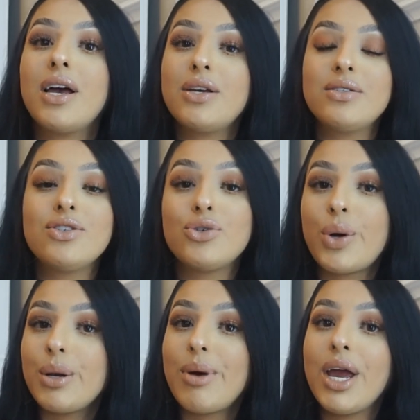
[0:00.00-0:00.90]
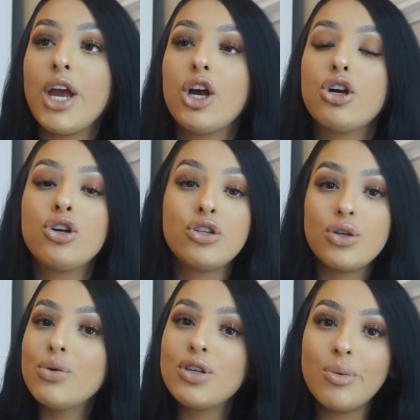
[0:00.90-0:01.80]
I used to straighten my hair
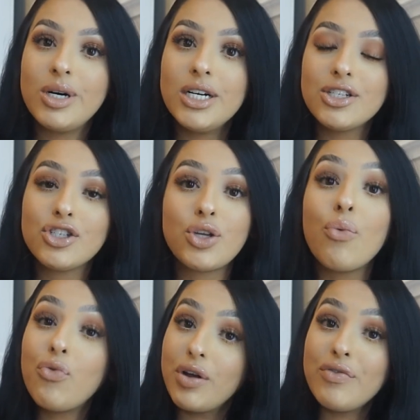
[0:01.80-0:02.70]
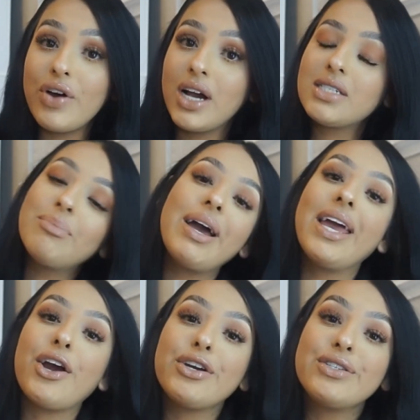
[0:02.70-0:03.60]
so much. So fun fact, my
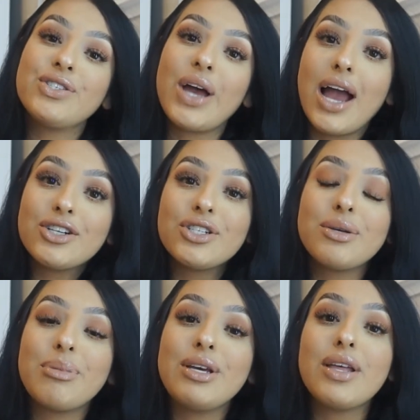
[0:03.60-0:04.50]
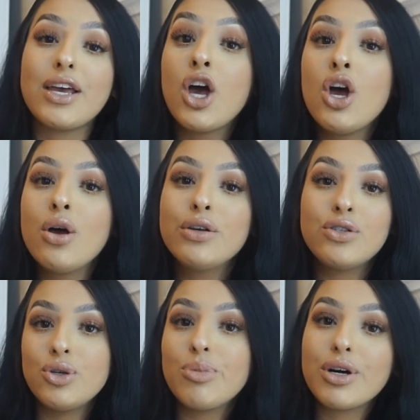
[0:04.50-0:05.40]
hair used to actually be like
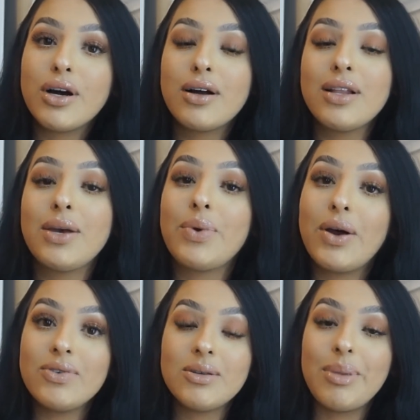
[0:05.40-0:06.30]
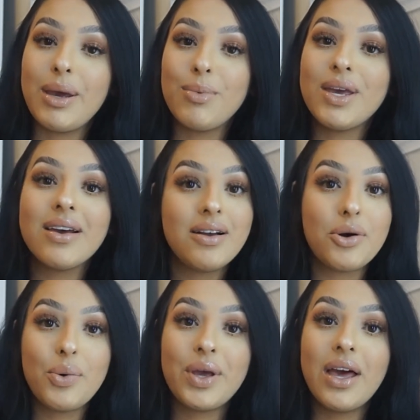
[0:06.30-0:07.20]
super curly when I was a baby and
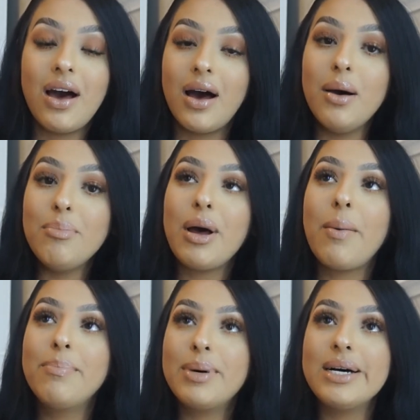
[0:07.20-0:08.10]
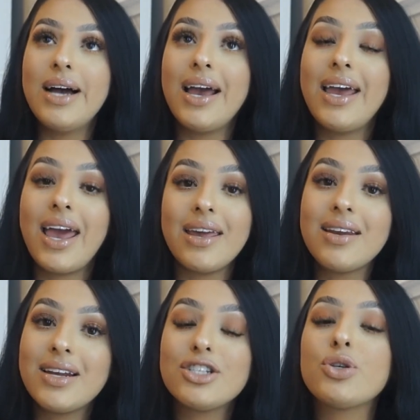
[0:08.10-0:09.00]
growing up, but I
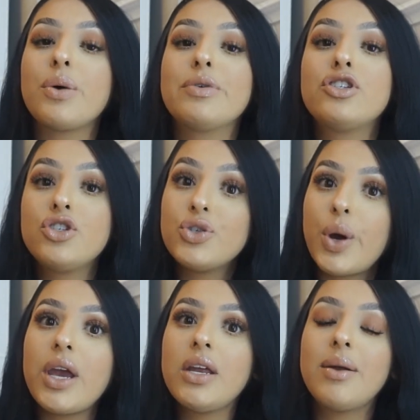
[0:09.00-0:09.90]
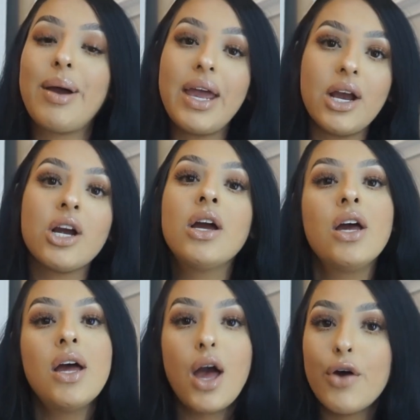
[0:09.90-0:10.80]
hated it, so I would straighten my hair
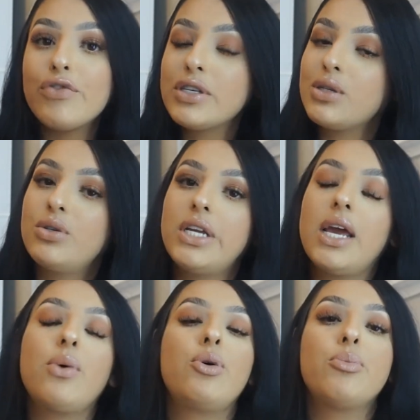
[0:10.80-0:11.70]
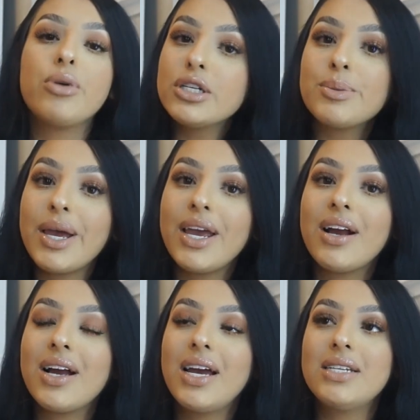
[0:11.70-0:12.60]
every single day. I would brush my
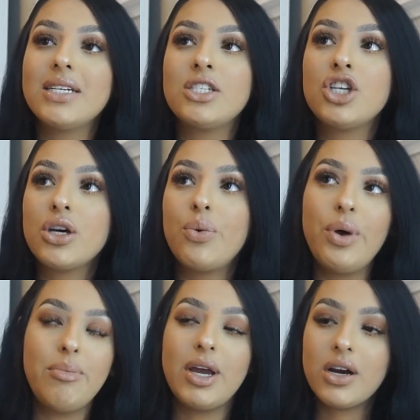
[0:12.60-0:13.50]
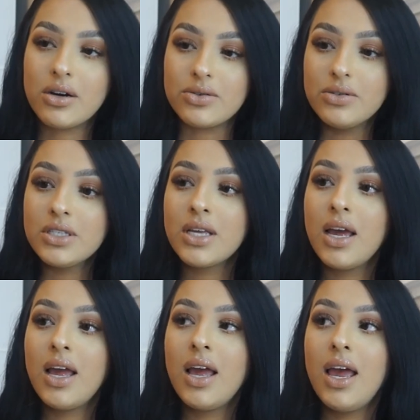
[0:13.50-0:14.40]
hair and it took away my curls,
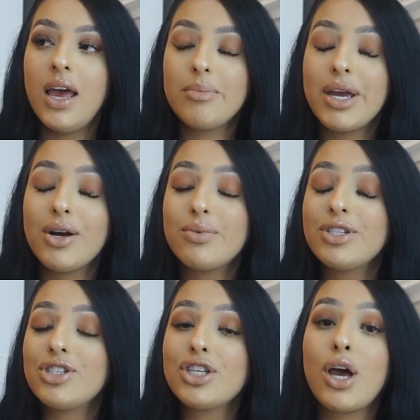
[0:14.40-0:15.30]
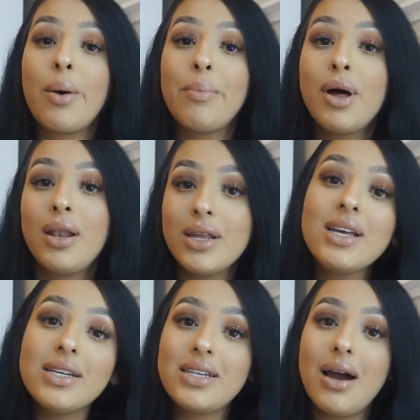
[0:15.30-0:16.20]
and my hair was just
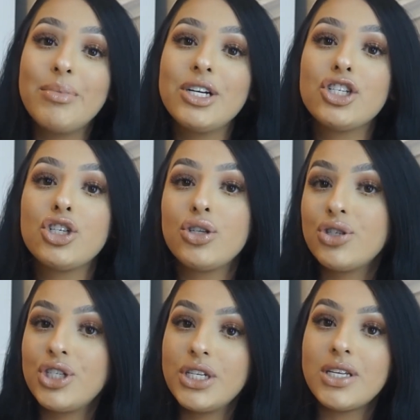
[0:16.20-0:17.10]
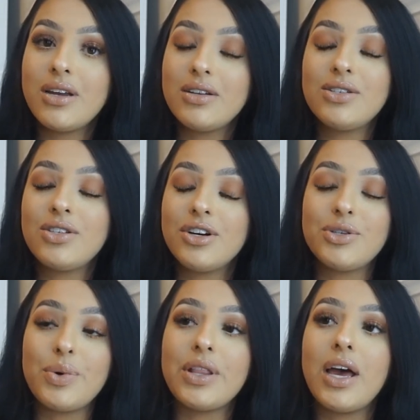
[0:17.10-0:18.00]
completely damaged. So she decided to start
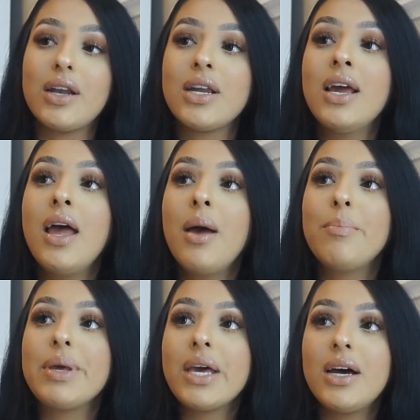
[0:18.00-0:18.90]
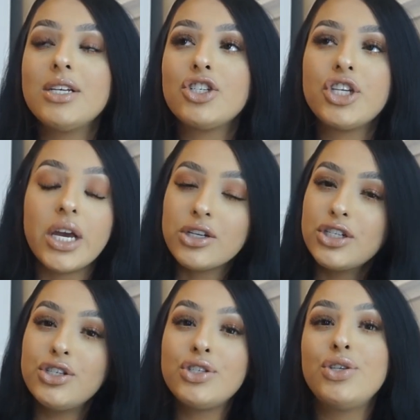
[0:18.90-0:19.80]
doing that because she
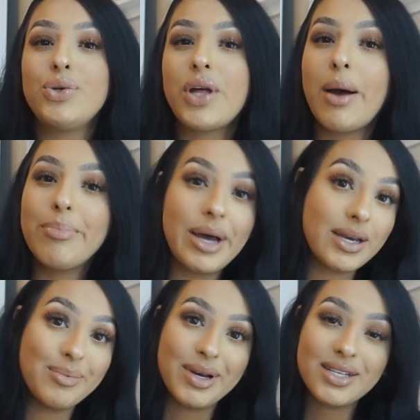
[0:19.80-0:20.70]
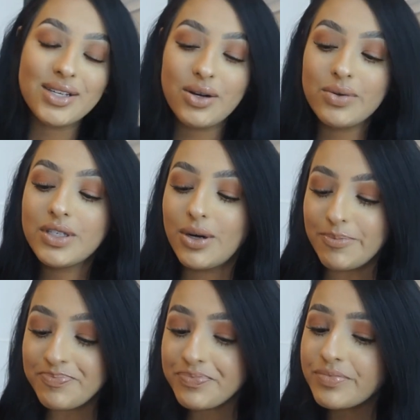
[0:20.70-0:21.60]
actually used to do that back in Mexico.
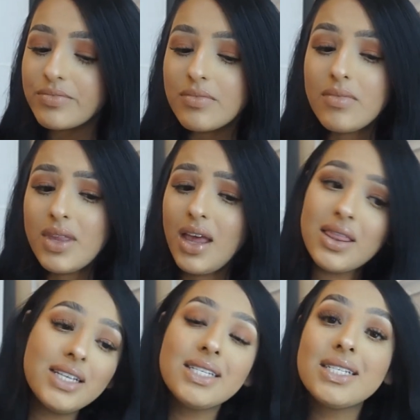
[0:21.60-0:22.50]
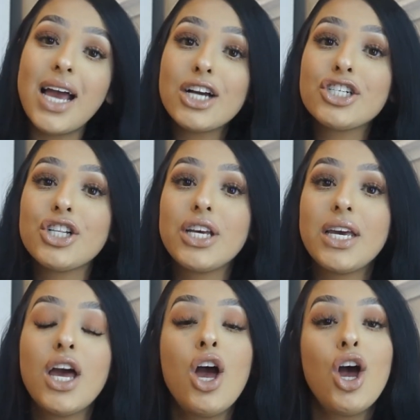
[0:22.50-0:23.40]
So this is
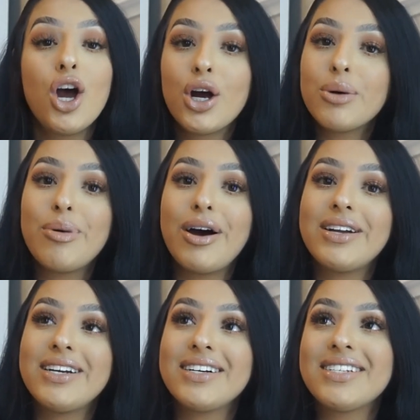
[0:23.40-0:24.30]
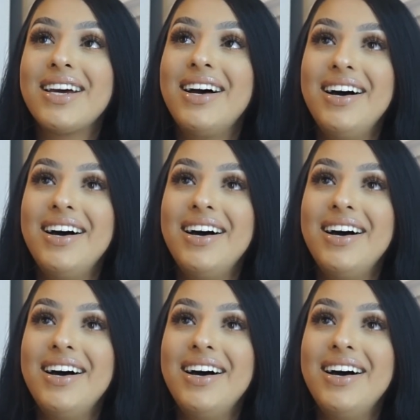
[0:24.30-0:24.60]
actually her product.